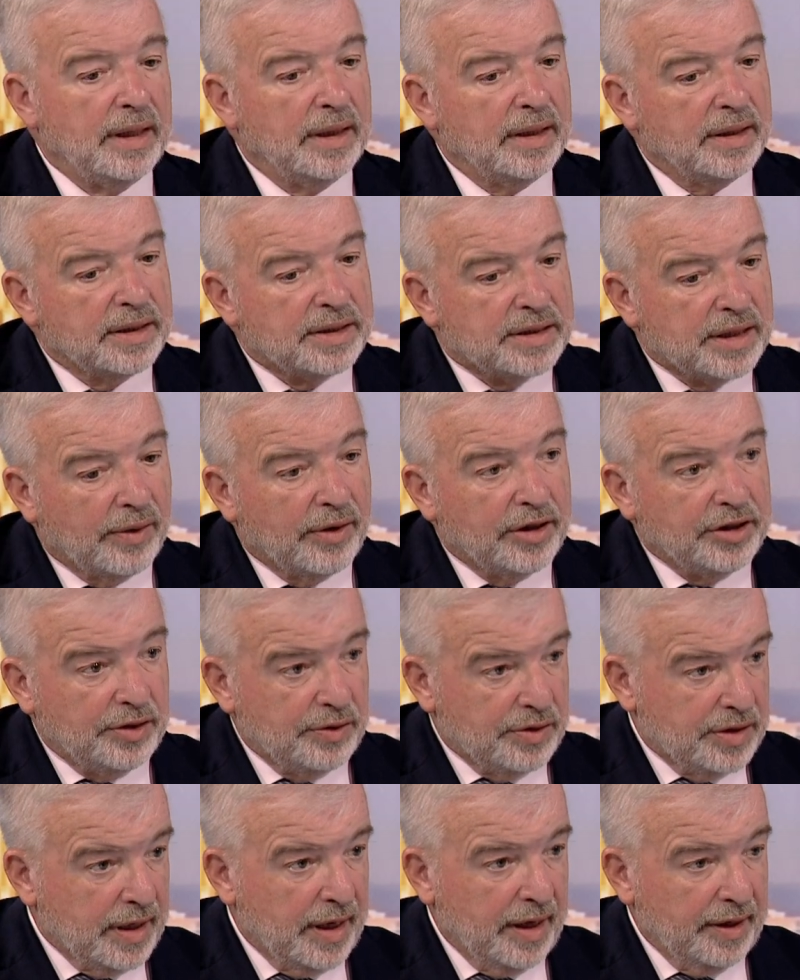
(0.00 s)
So, as you
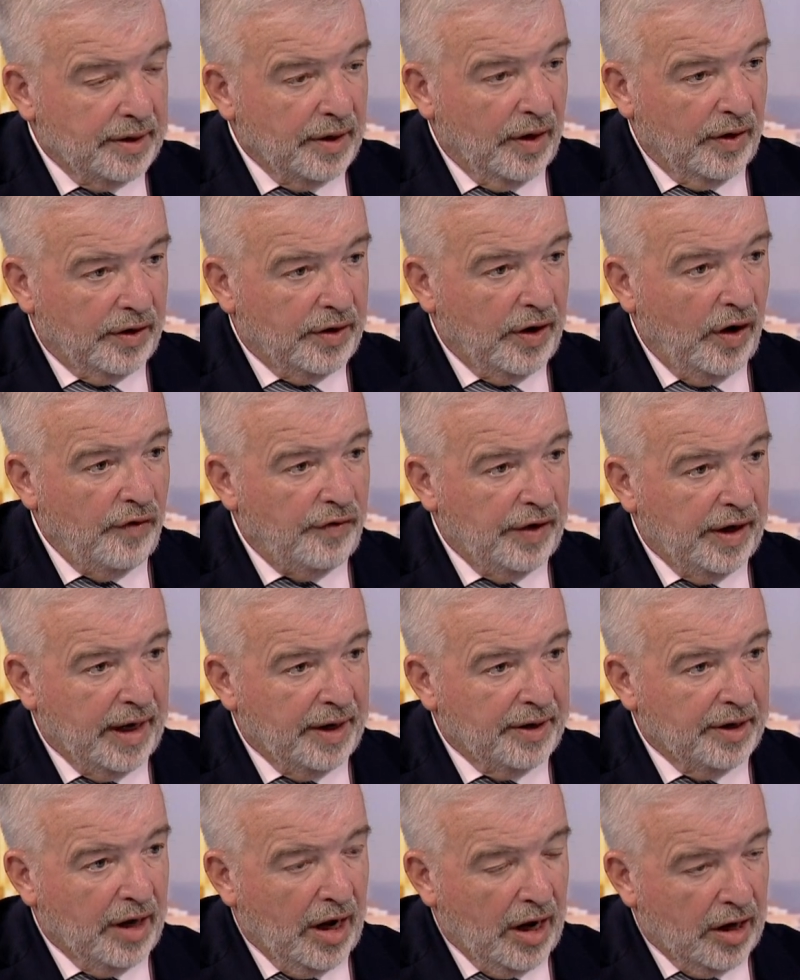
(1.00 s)
said, COVID
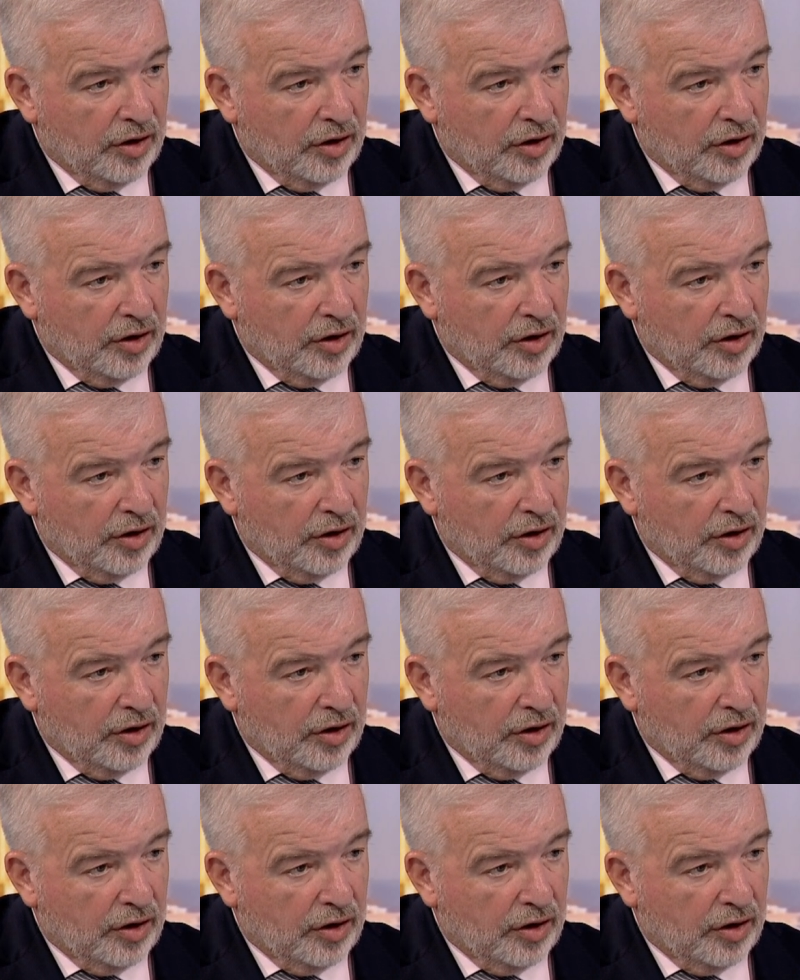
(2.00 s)
had a,